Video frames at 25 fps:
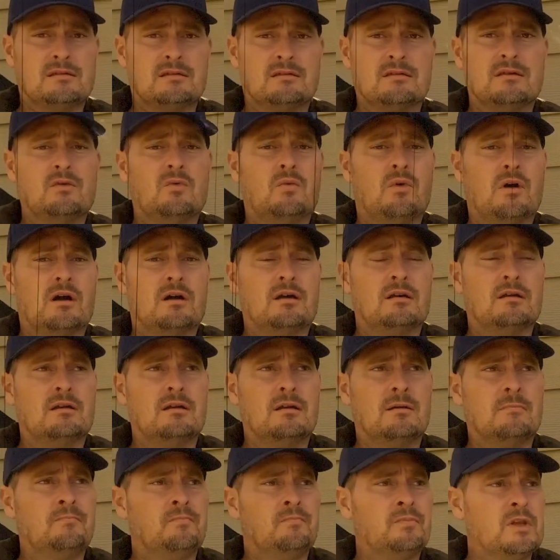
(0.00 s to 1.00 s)
So you want
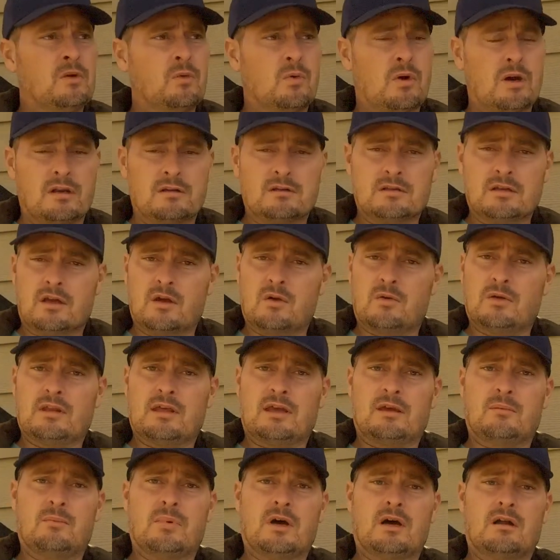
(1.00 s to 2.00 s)
it to go in
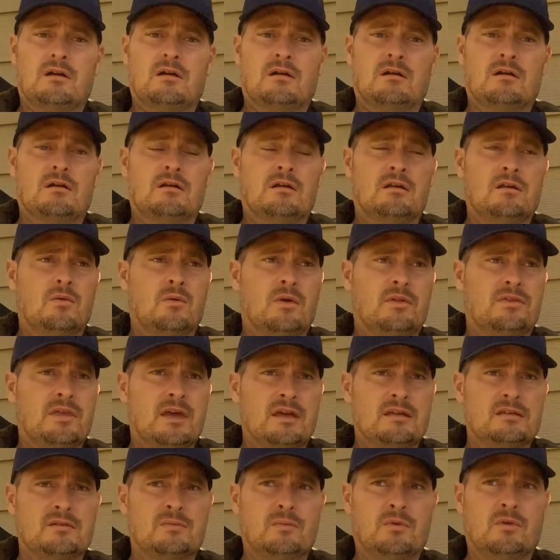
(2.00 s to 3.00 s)
like butter, you want that
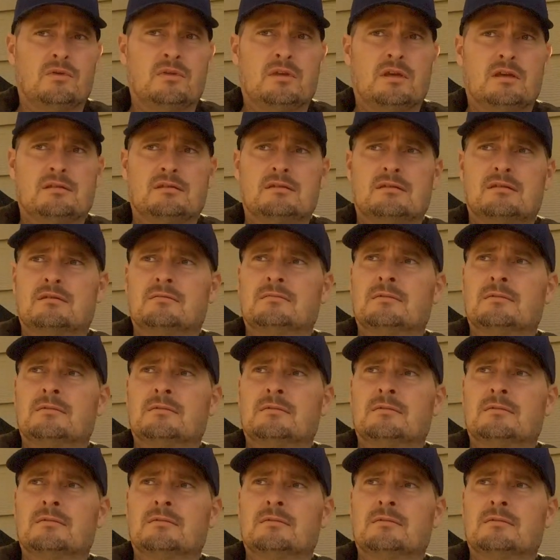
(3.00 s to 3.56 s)
smoothness,